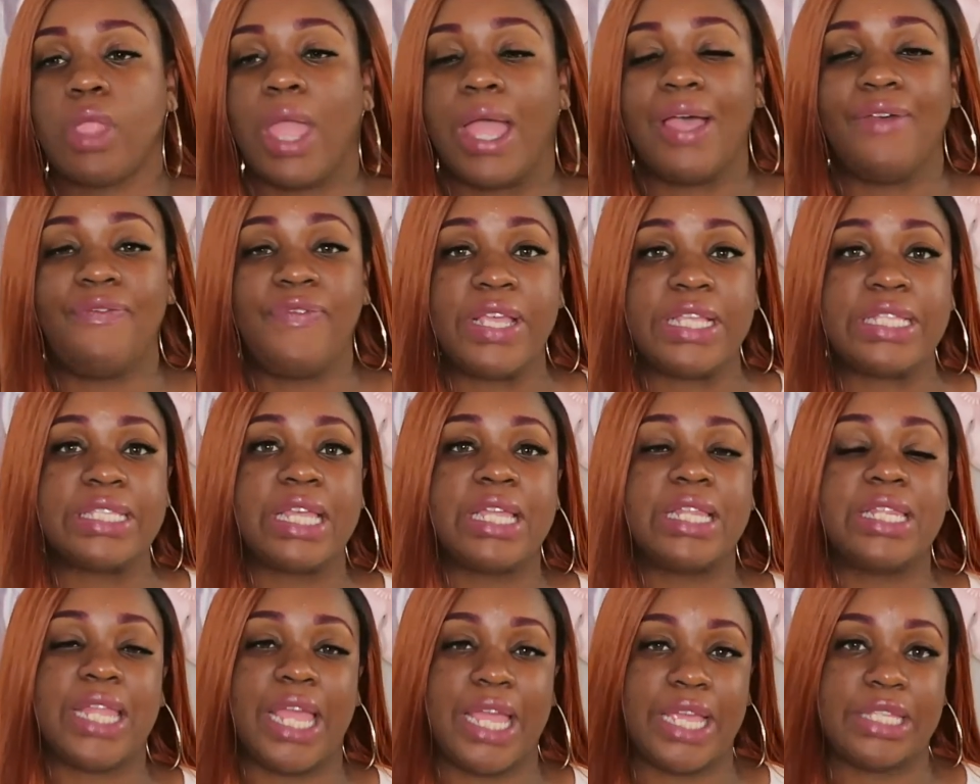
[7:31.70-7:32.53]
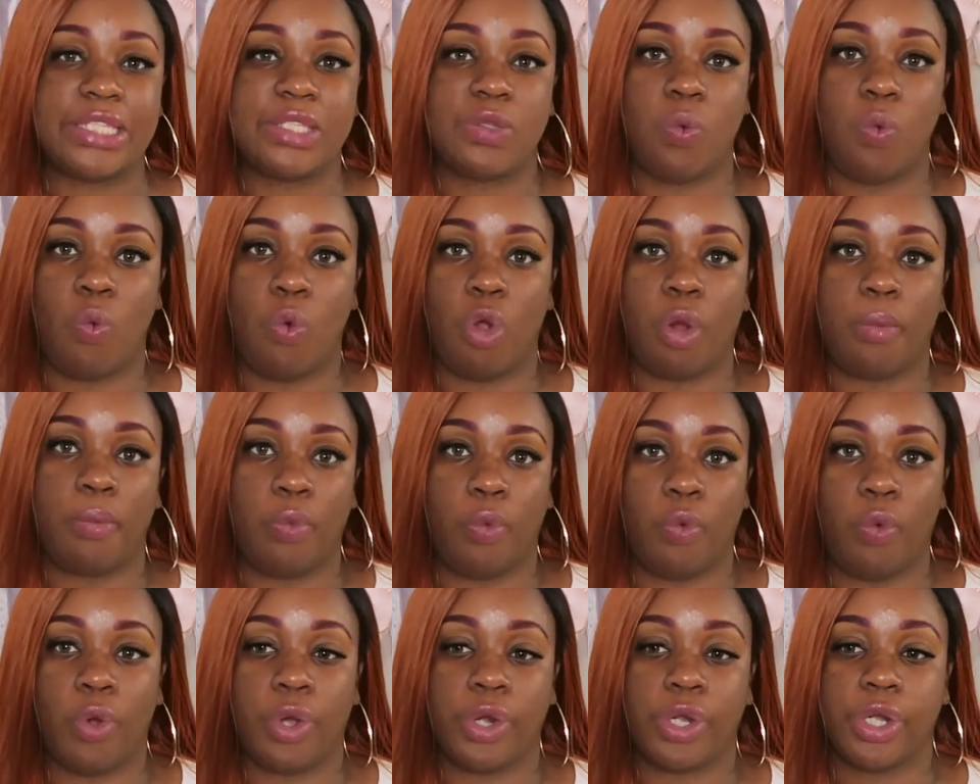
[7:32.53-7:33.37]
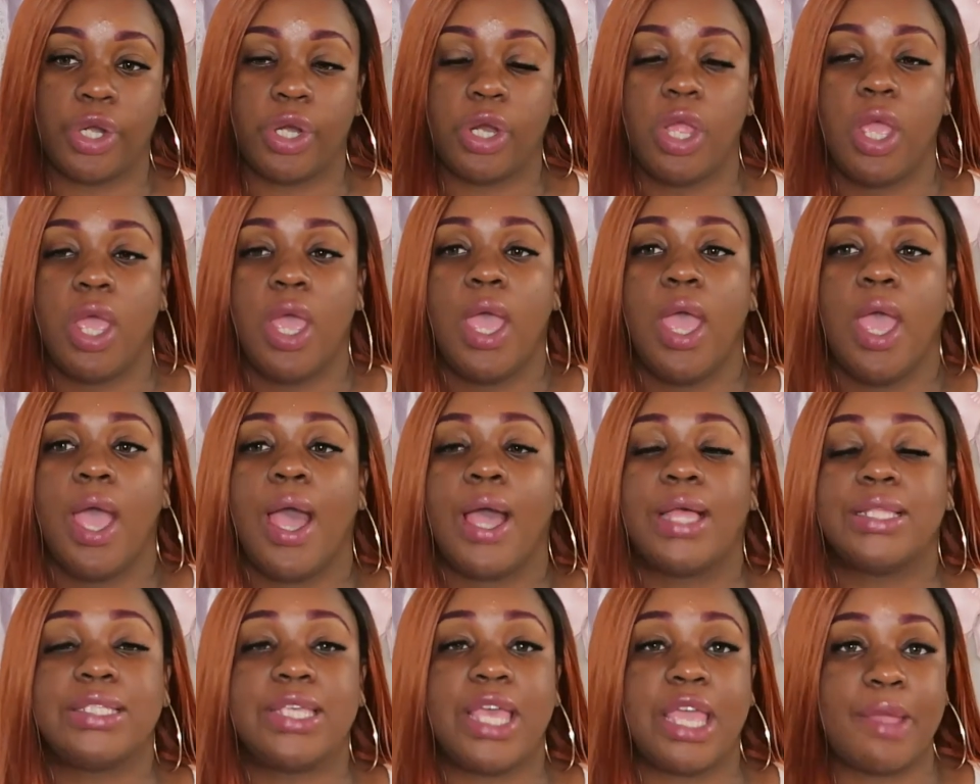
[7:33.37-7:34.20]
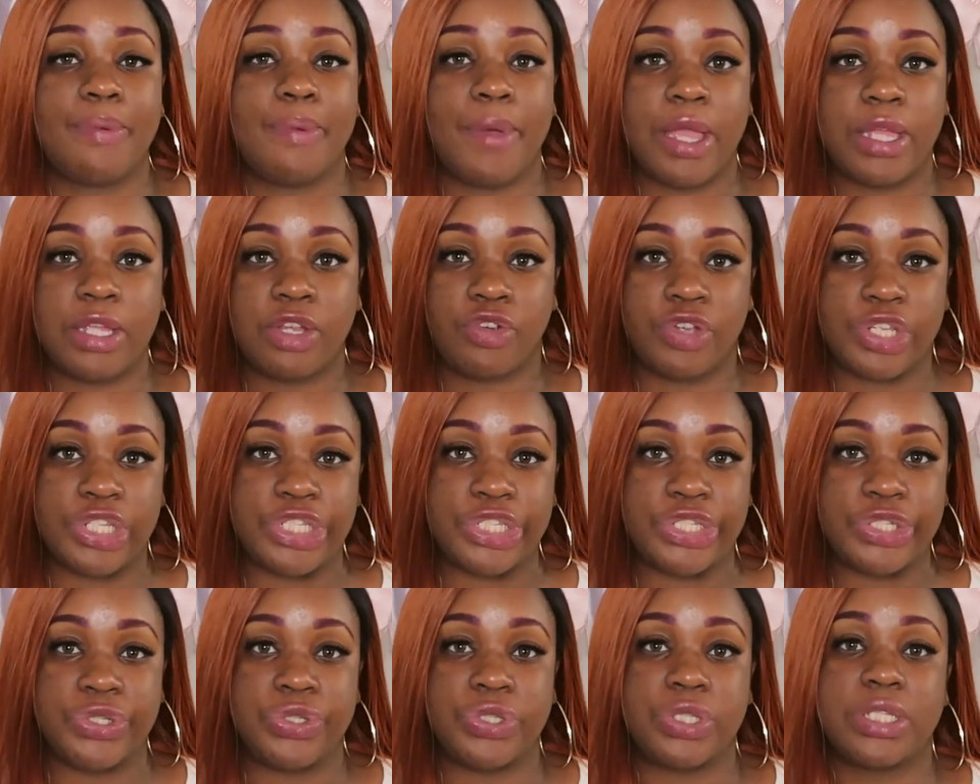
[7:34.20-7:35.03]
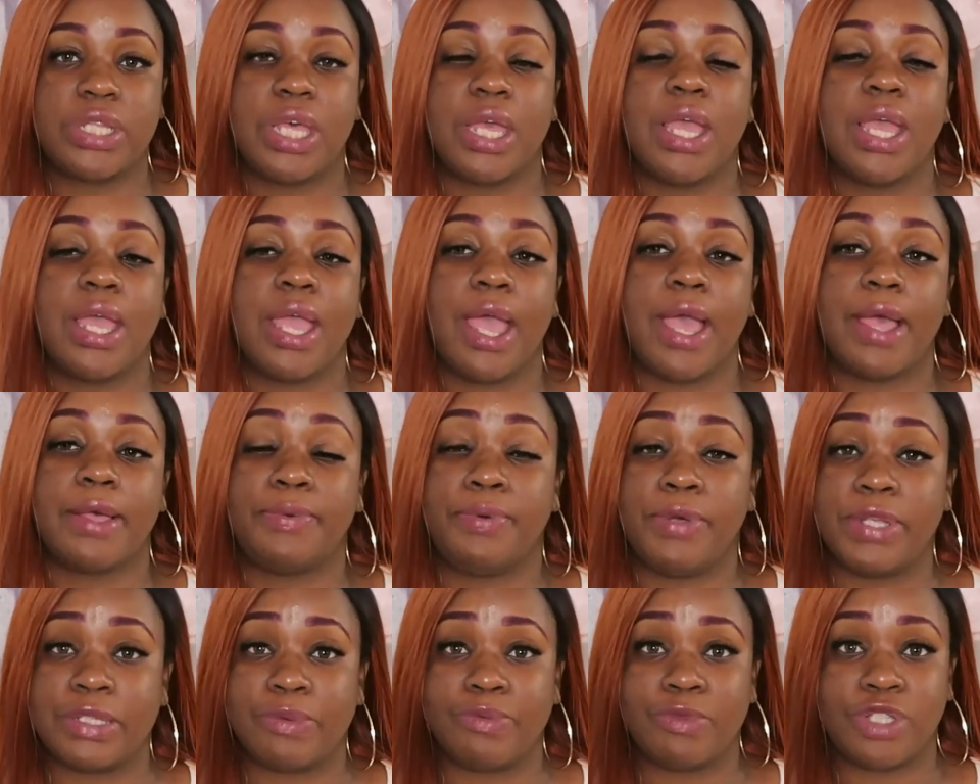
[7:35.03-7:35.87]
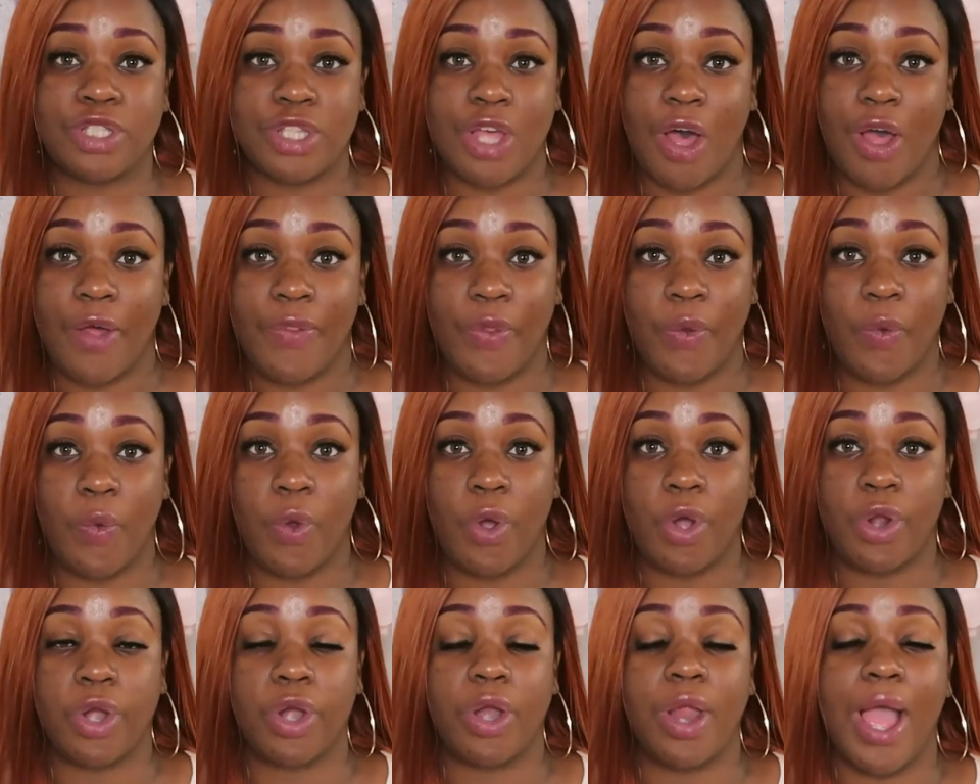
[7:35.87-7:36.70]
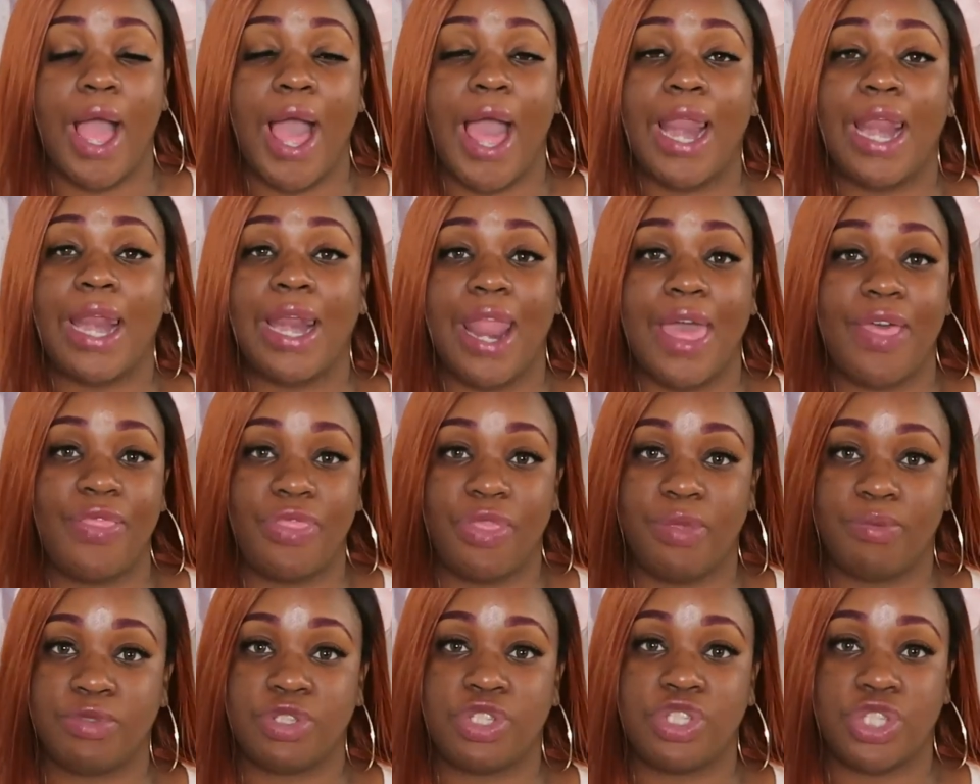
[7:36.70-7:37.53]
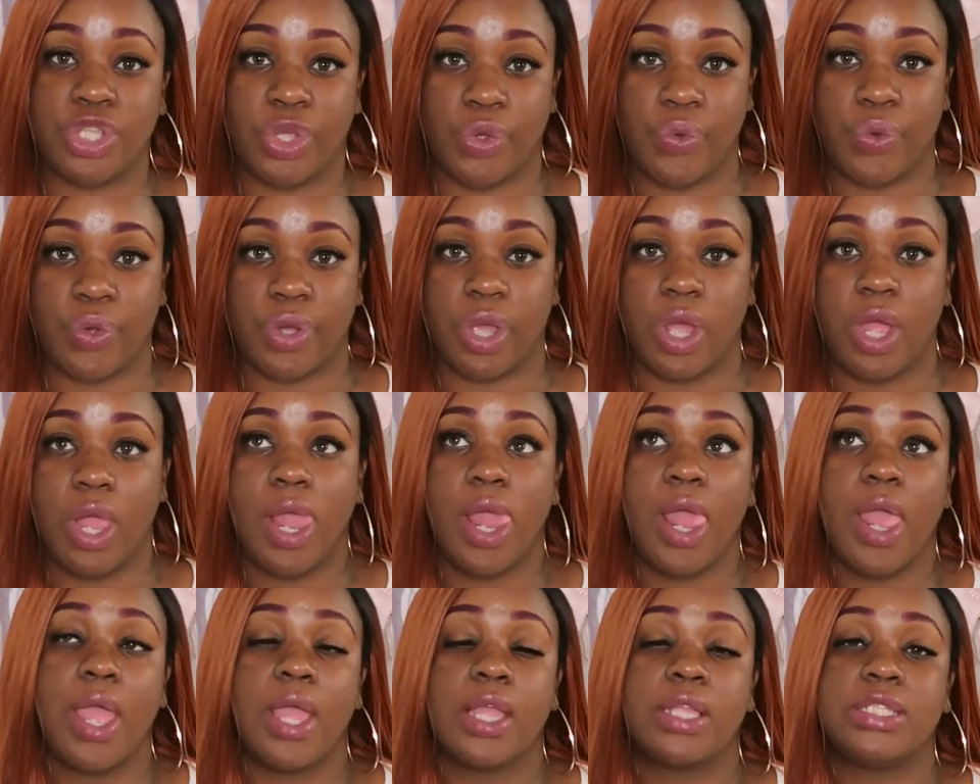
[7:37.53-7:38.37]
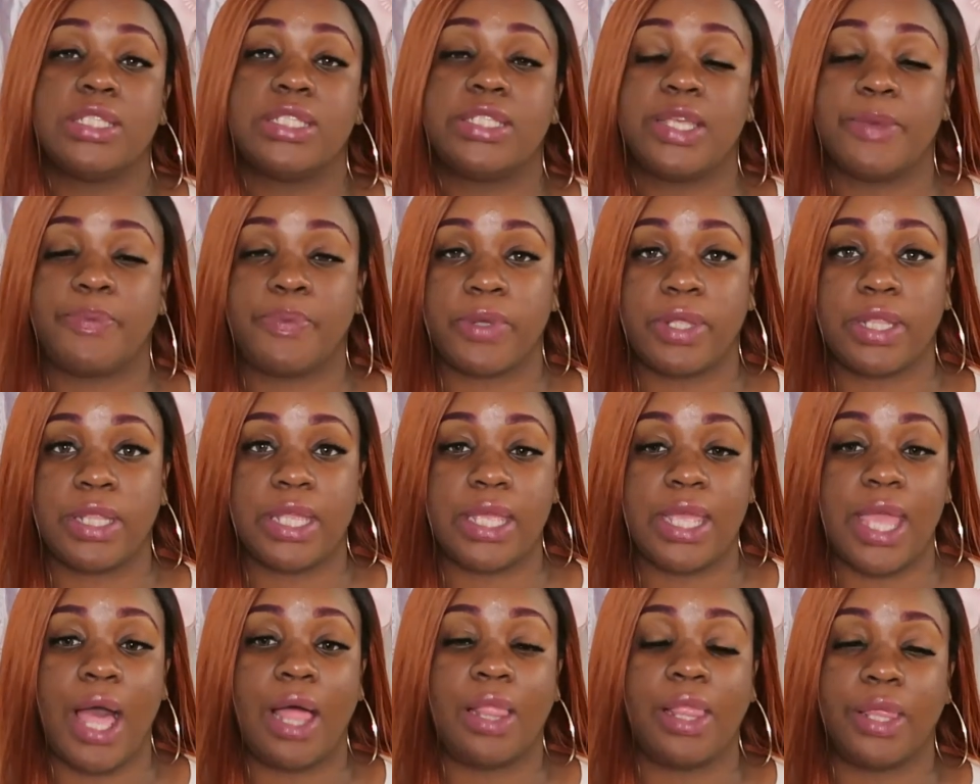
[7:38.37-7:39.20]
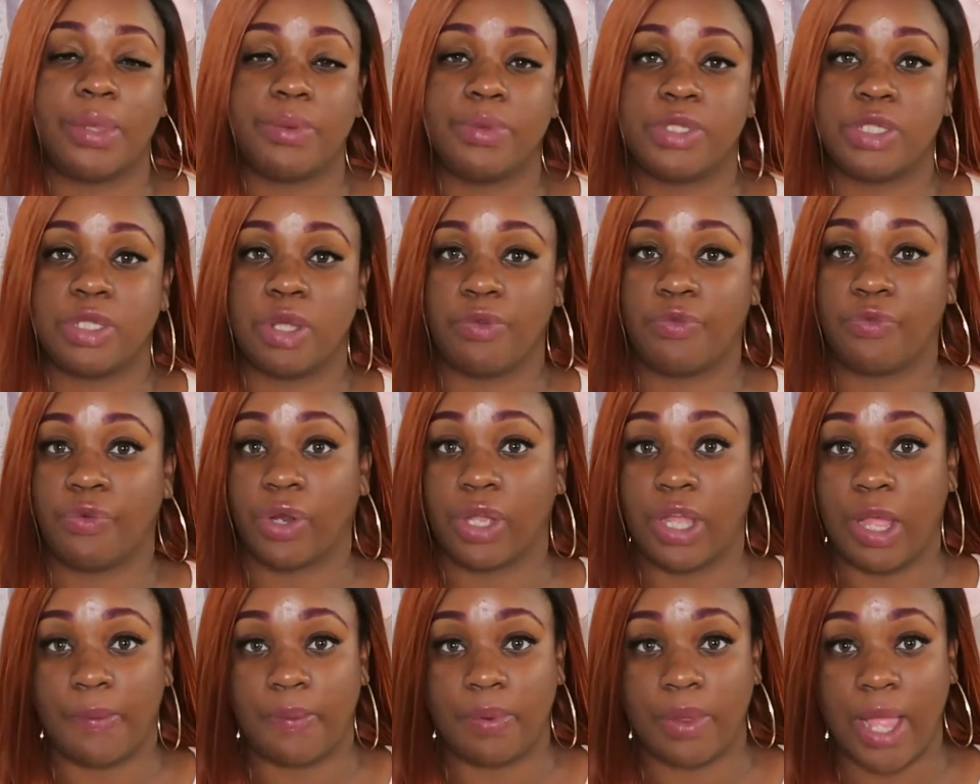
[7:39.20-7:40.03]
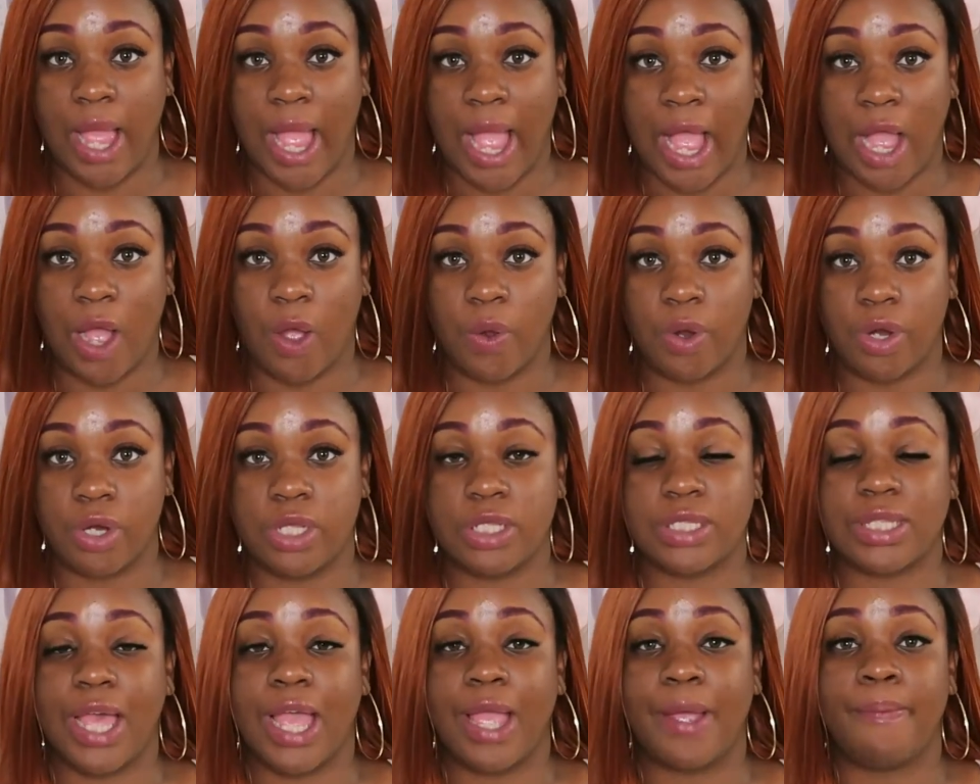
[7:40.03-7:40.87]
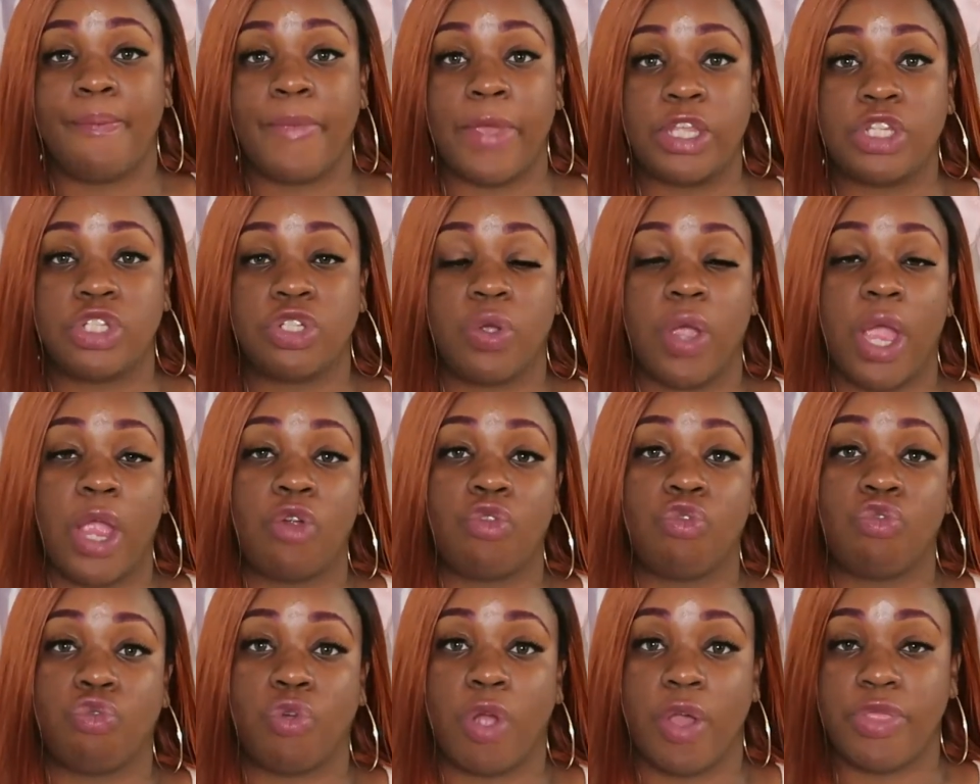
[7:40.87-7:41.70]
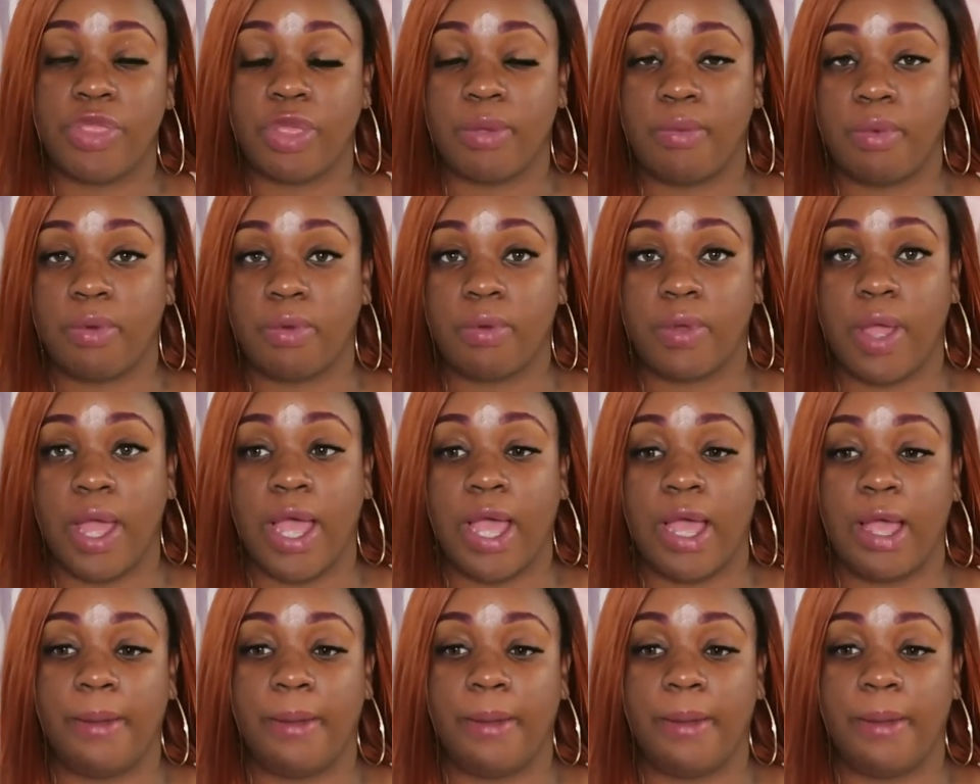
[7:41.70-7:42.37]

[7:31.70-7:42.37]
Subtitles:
I fix a nice warm water. I take my crystals, I put some salt in the water, I let them soak. Typically I'll let them soak for a couple of hours. I make sure I run them,